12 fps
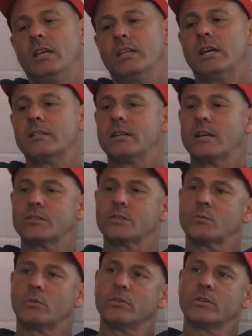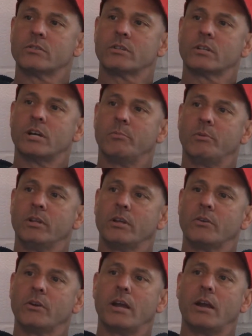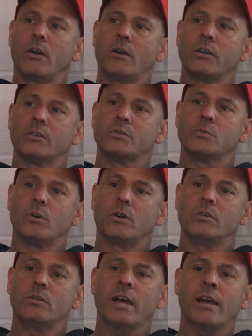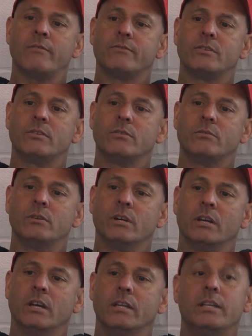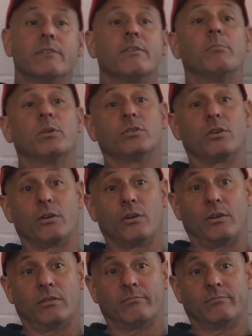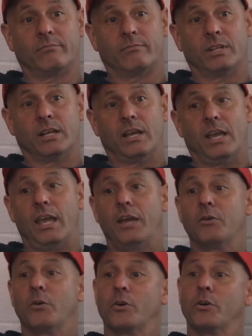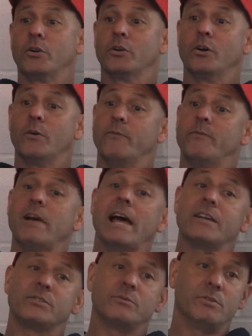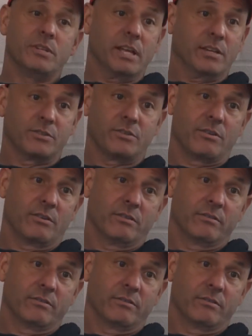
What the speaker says: Yeah, Texas World, there's a couple other areas where you have to give up a turn in order to go fast through the next turn.